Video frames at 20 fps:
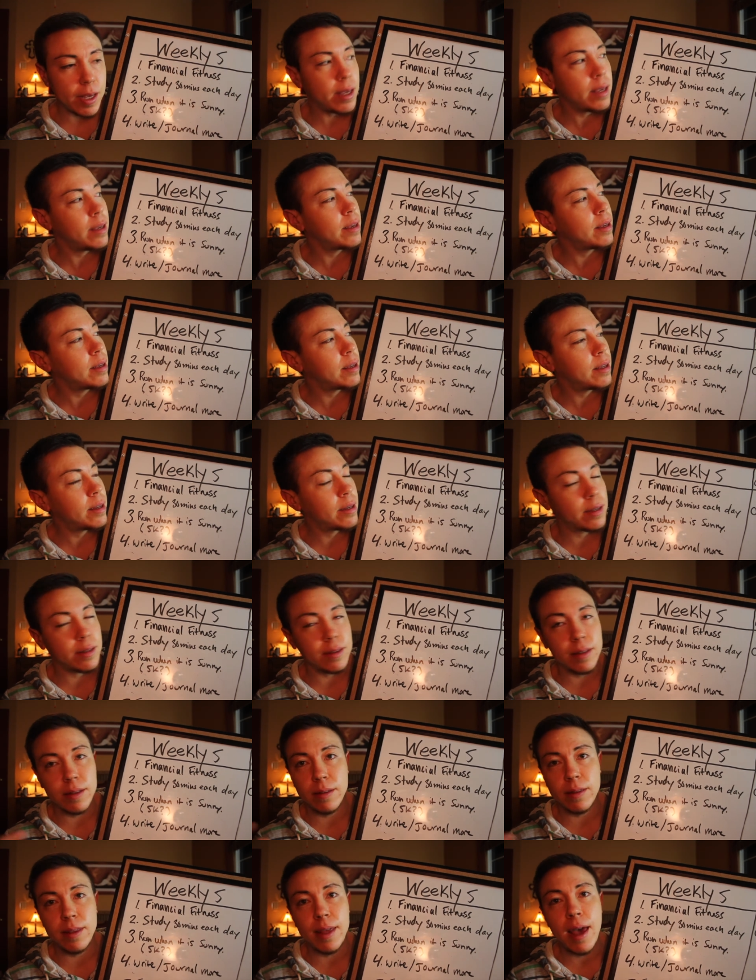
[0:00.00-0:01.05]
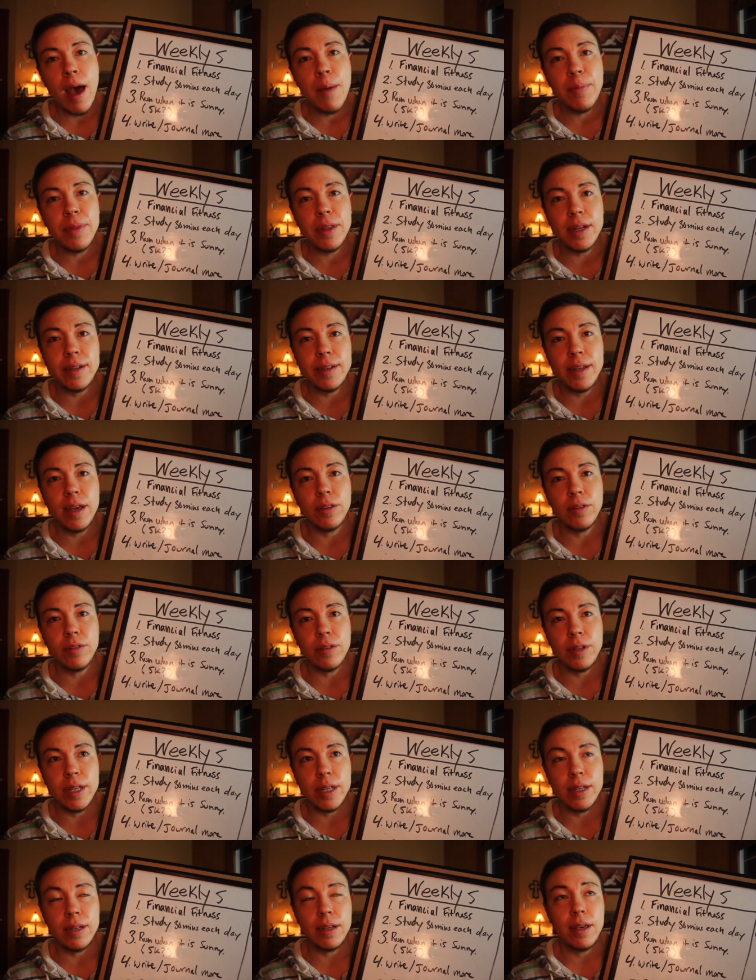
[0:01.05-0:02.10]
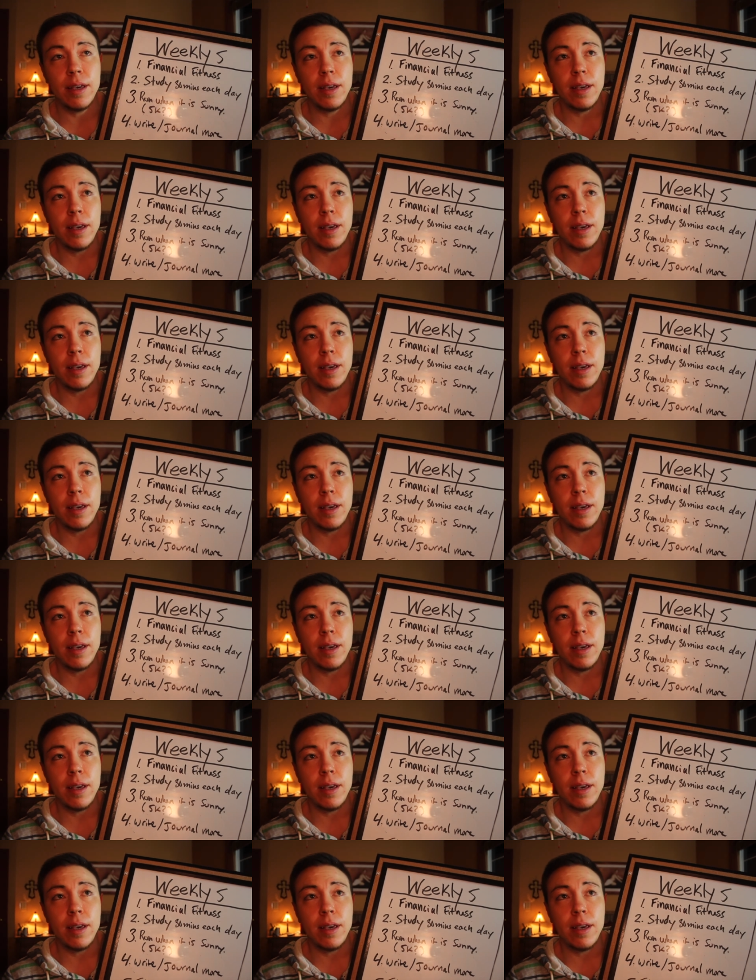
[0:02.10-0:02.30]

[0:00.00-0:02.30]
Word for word: And the app that I downloaded,